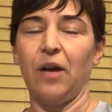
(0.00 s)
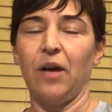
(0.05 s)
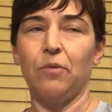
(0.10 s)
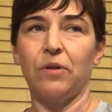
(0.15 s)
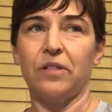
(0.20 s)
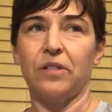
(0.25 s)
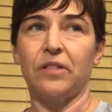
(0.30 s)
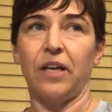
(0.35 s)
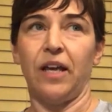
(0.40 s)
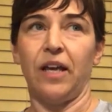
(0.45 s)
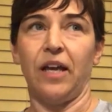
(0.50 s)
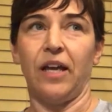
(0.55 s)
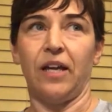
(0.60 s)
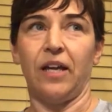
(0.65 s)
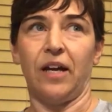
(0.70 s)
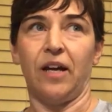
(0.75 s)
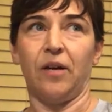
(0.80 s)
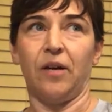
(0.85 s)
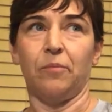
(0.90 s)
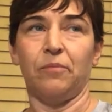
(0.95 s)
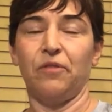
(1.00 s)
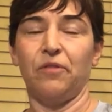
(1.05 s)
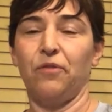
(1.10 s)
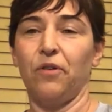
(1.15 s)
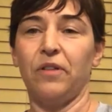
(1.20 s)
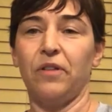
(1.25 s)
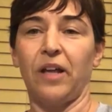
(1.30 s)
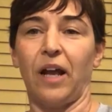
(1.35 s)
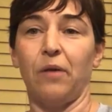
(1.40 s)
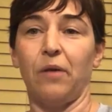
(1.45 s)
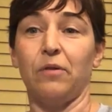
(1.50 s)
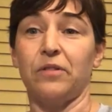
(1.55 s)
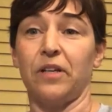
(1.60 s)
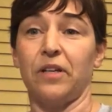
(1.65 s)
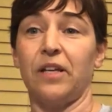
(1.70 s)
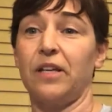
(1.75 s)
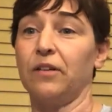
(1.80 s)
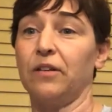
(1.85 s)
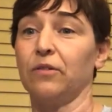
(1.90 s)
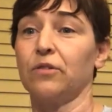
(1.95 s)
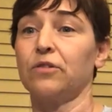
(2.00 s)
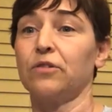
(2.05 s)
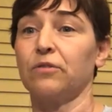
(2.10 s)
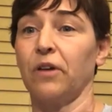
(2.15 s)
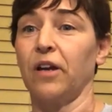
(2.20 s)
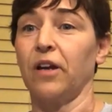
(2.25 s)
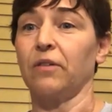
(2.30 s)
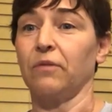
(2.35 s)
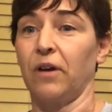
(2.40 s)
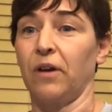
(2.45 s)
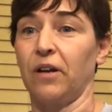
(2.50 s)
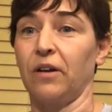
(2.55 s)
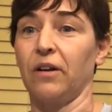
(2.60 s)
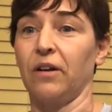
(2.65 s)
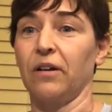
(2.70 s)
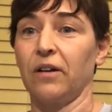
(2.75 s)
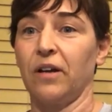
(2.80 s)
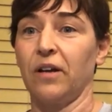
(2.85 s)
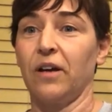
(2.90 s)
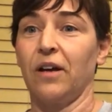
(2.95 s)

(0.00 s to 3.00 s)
was before that, I was a heel strike runner.